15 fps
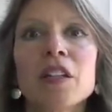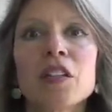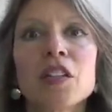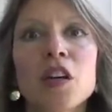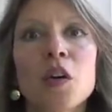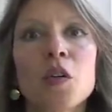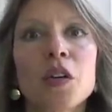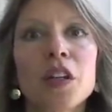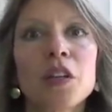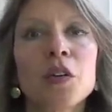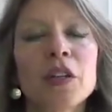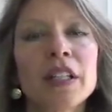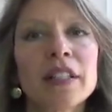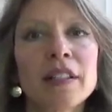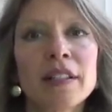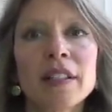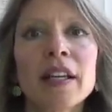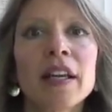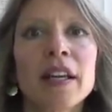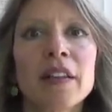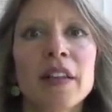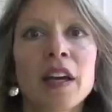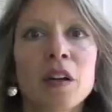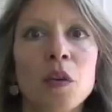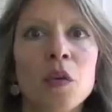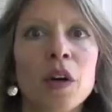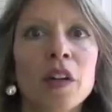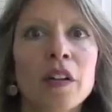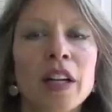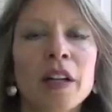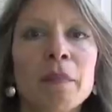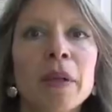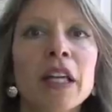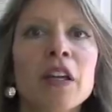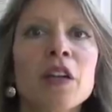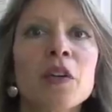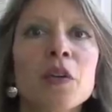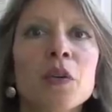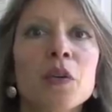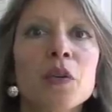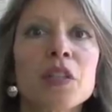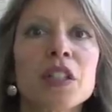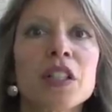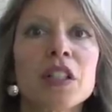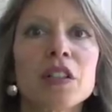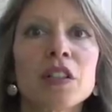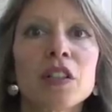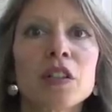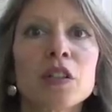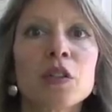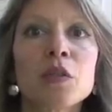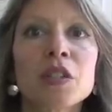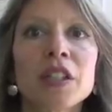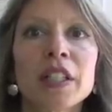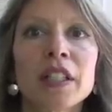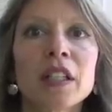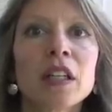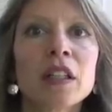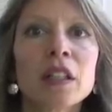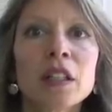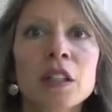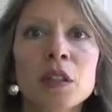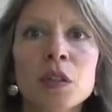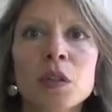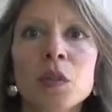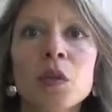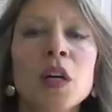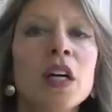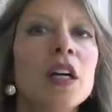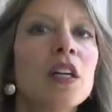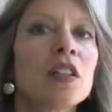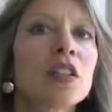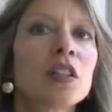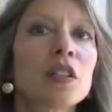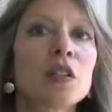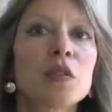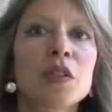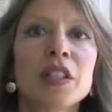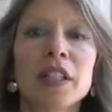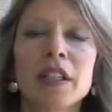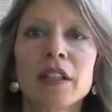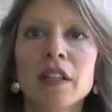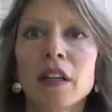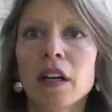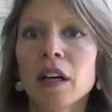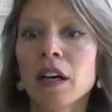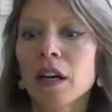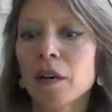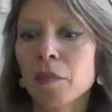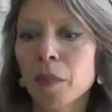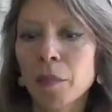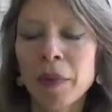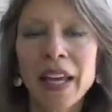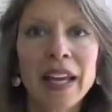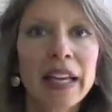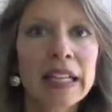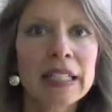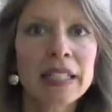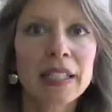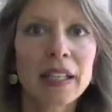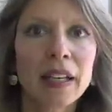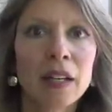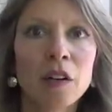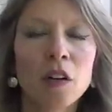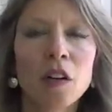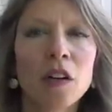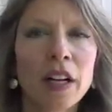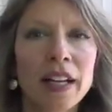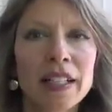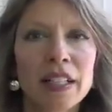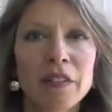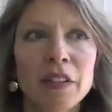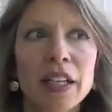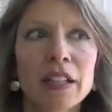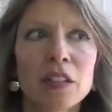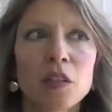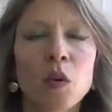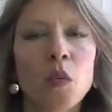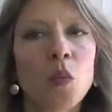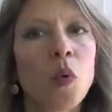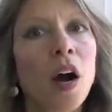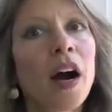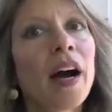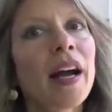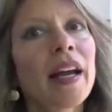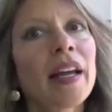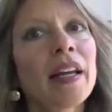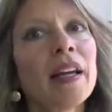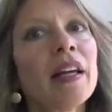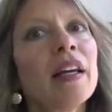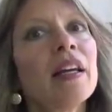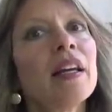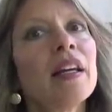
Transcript: So you can see that oil can be used to loosen glue, to loosen um, paint, and all kinds of things. So why